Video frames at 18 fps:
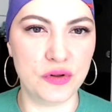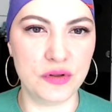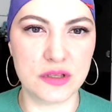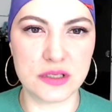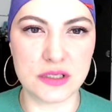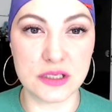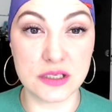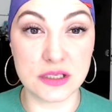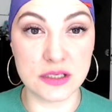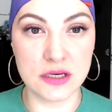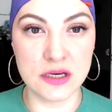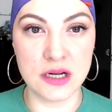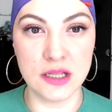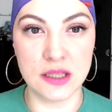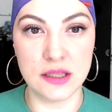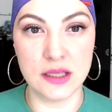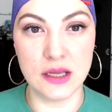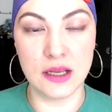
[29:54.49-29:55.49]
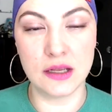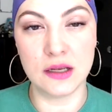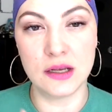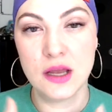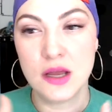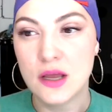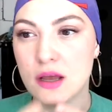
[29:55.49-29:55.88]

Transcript: This is nothing